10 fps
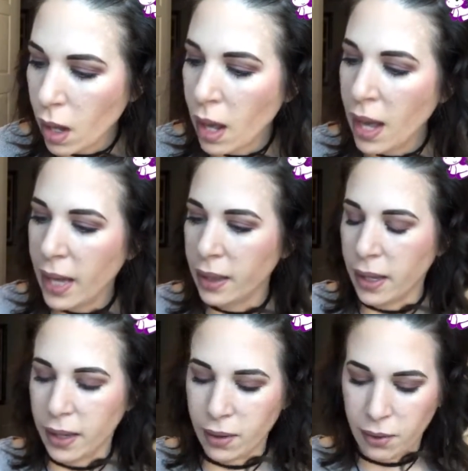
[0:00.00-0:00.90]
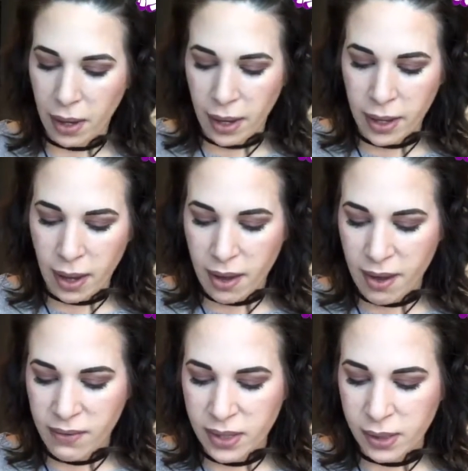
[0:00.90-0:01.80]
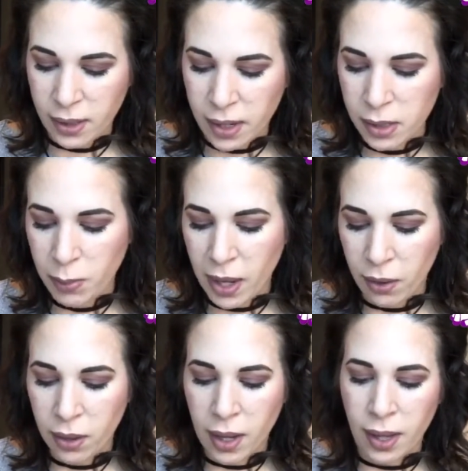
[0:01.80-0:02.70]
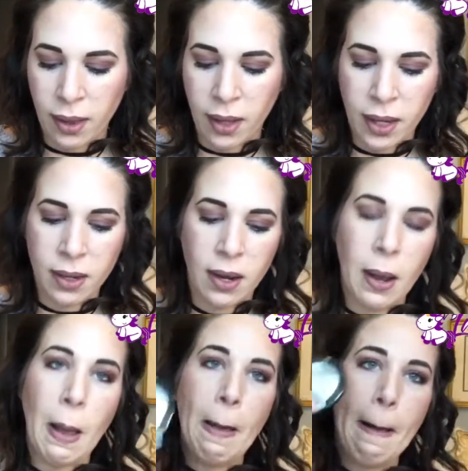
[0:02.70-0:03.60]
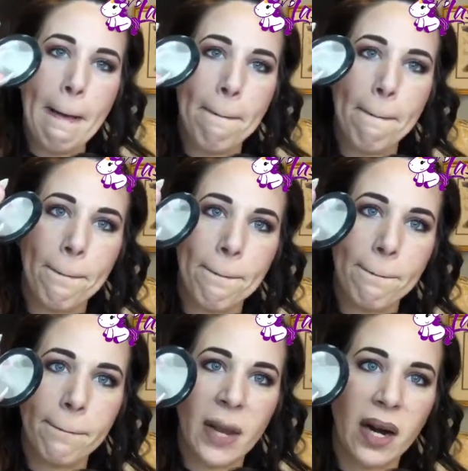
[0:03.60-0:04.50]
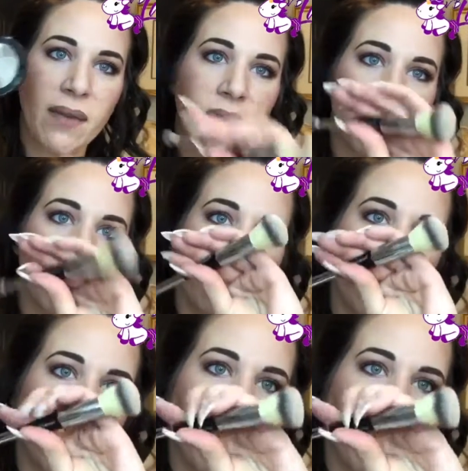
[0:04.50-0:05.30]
a highlight, okay? I have this nice powder highlight, and I have this really cool